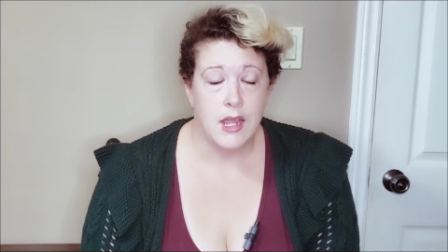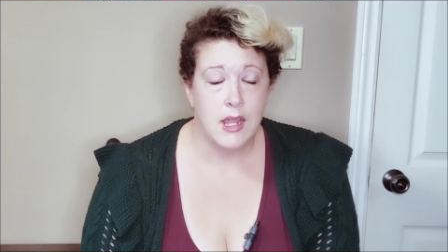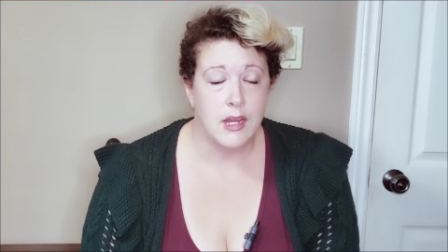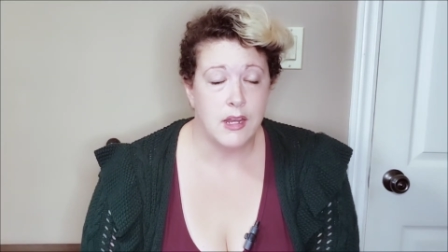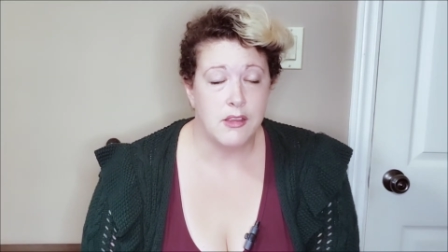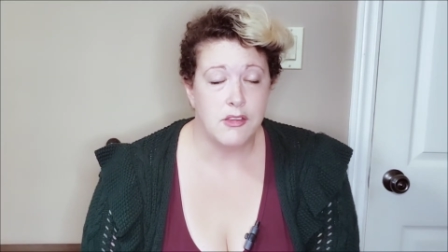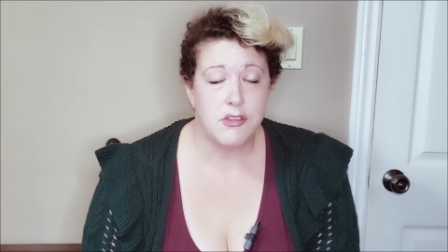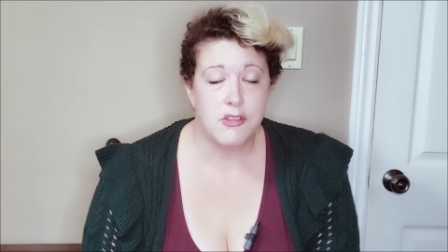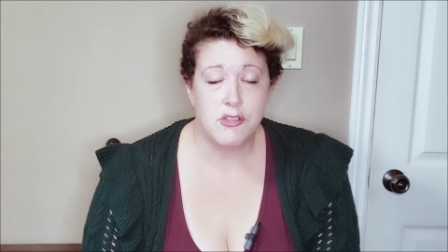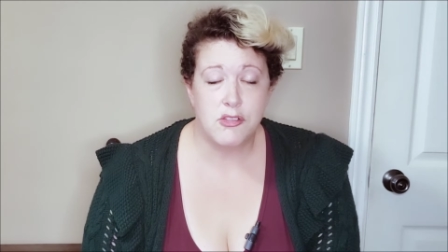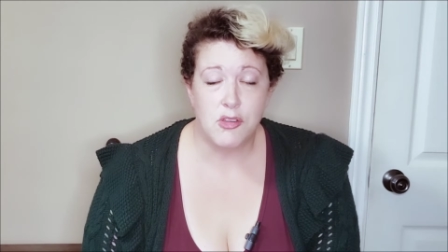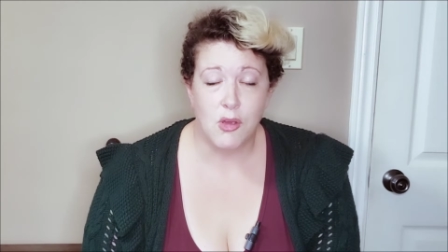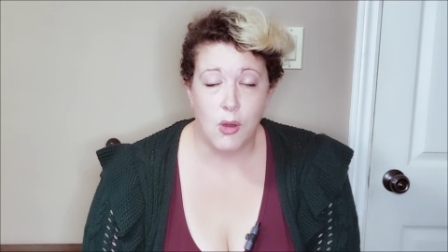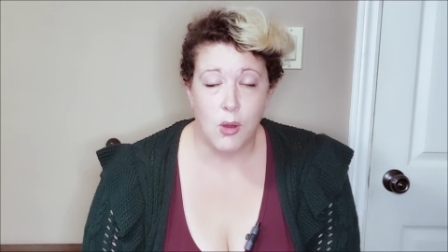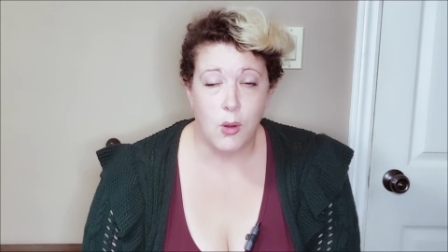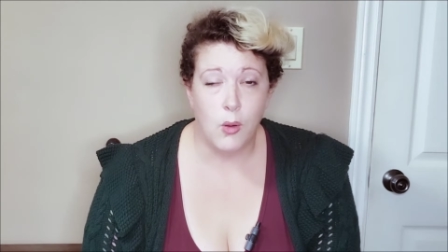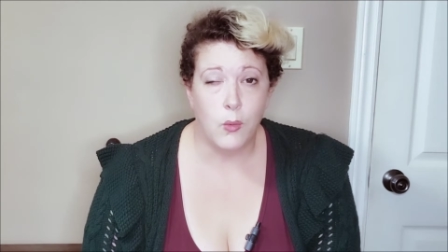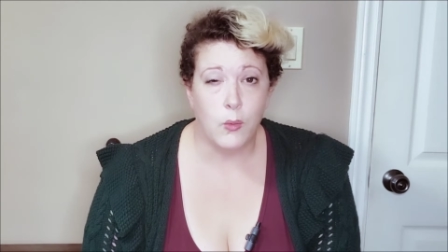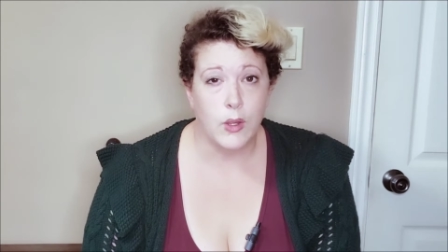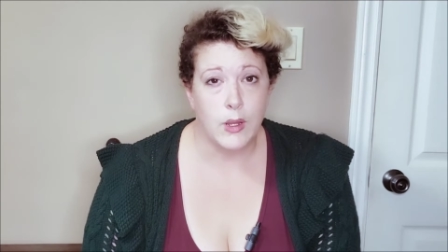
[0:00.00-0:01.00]
it is
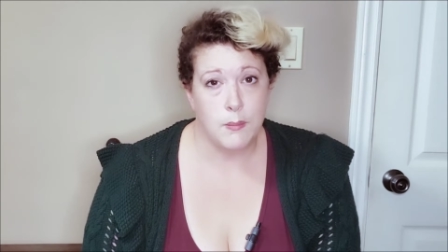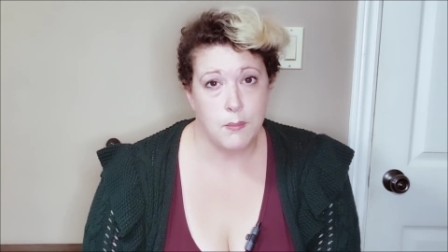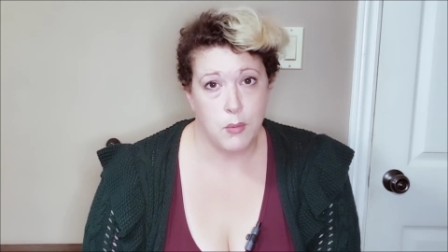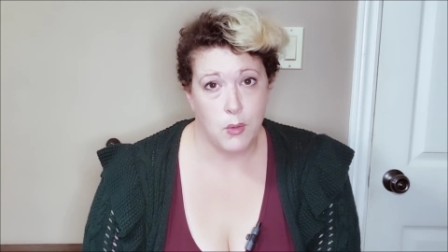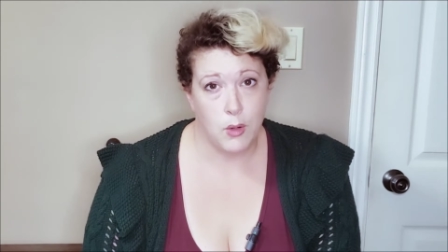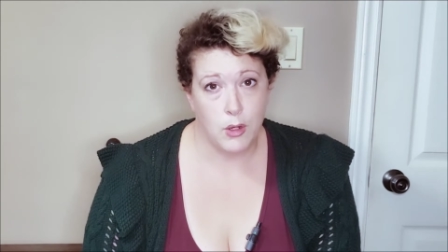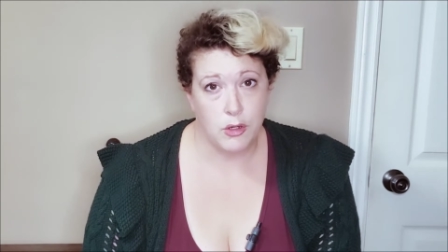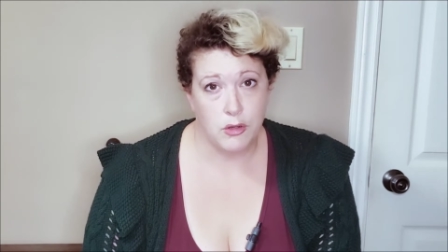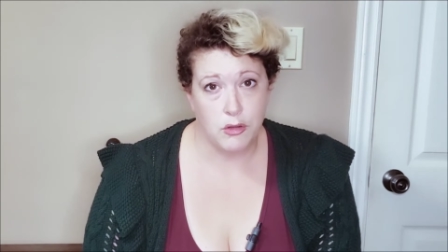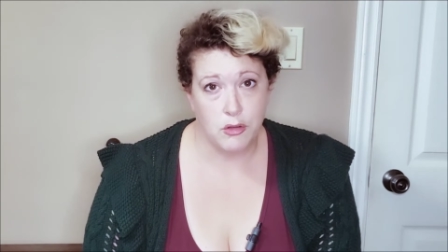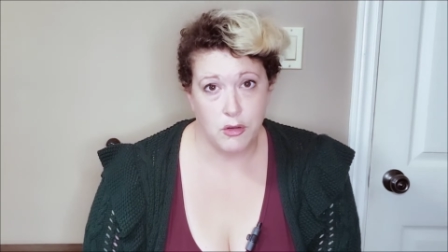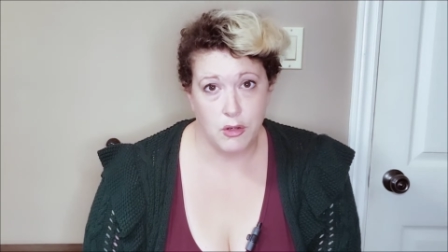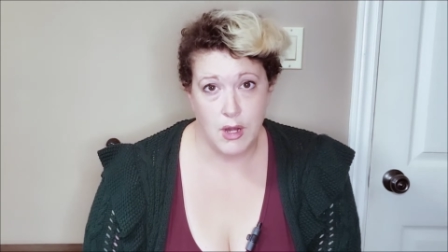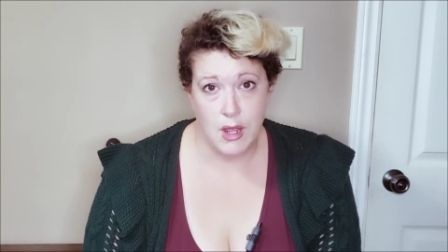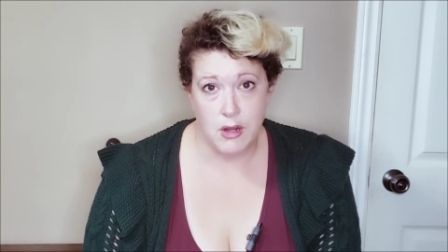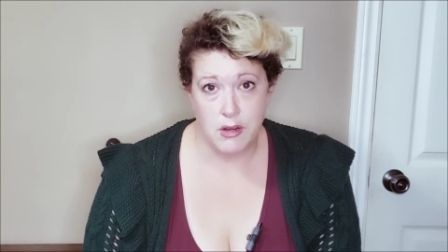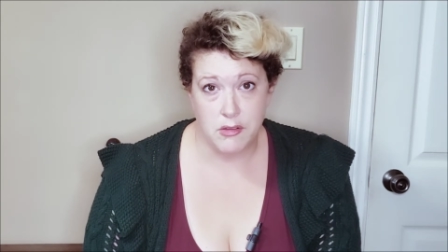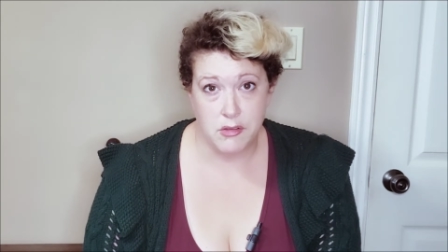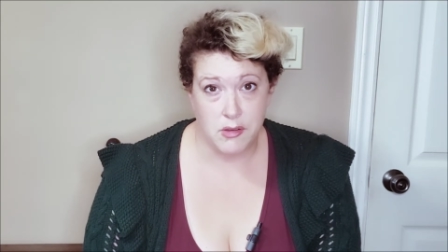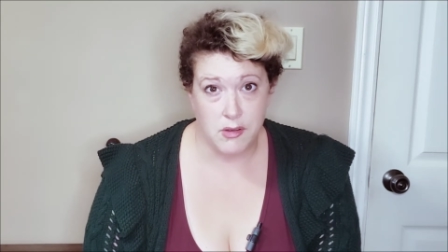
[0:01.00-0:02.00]
so important to
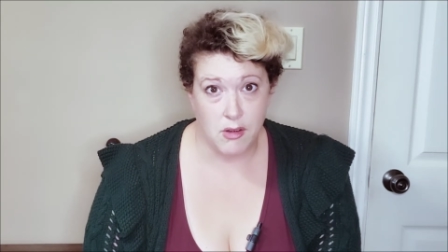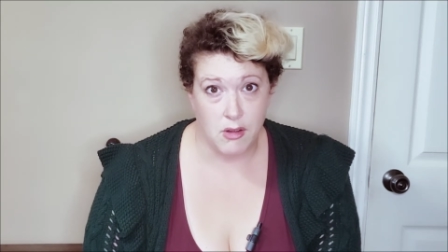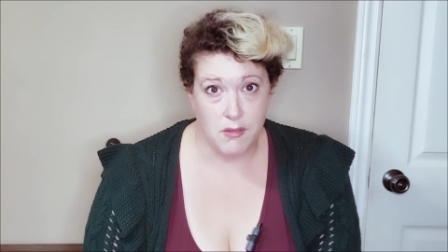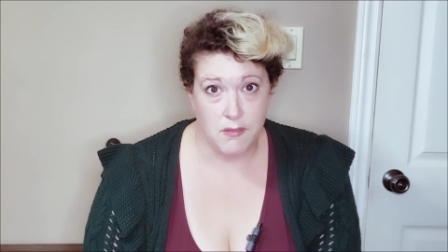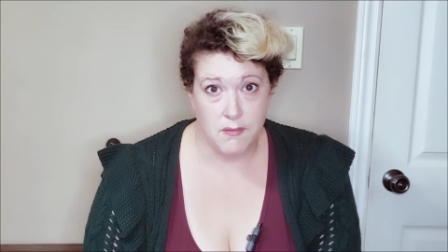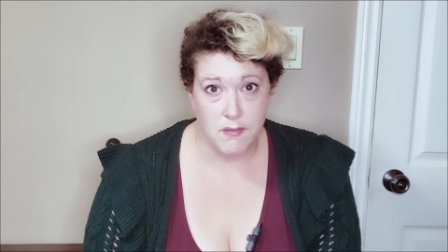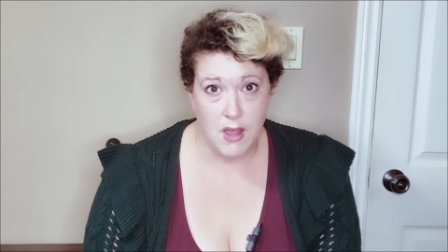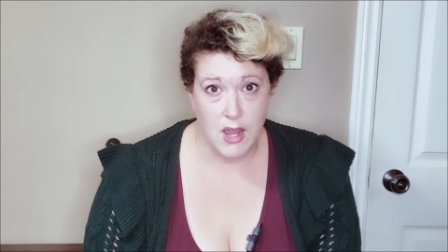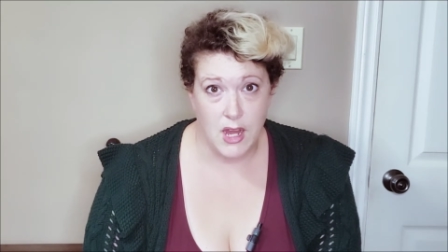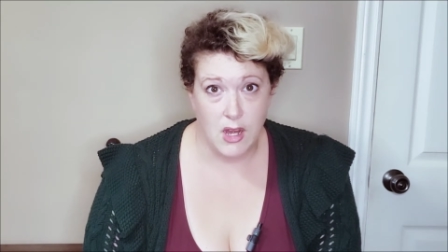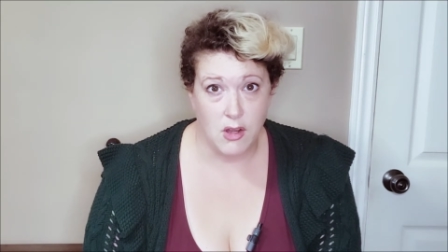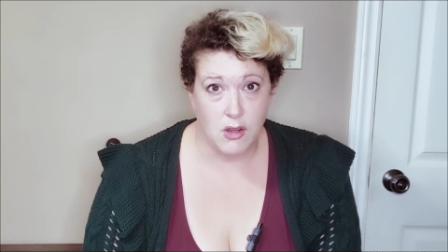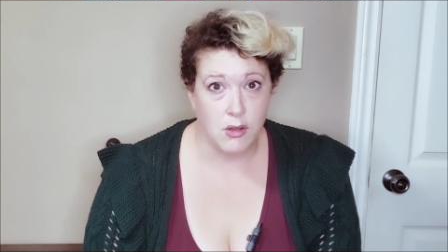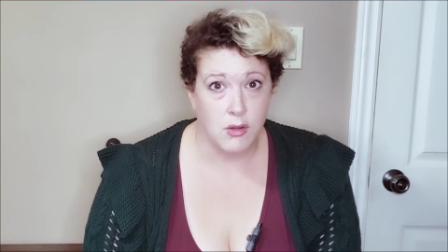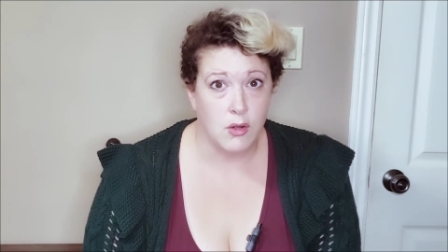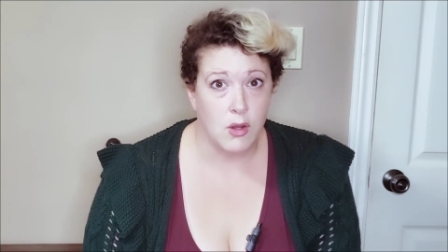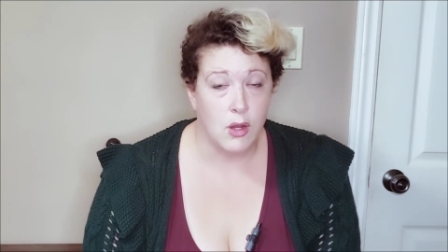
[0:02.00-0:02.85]
learn how to start a fire.